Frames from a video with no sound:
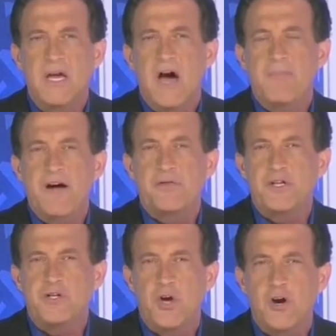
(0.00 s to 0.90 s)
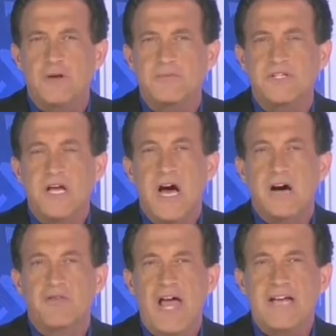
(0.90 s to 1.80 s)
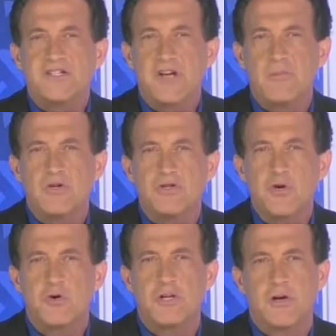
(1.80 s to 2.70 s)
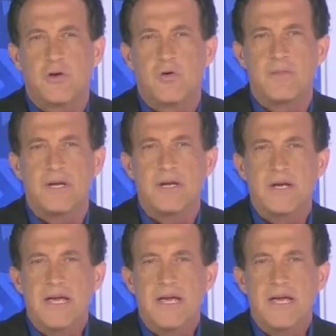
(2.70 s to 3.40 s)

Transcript: about the terms of last summer's nuclear agreement.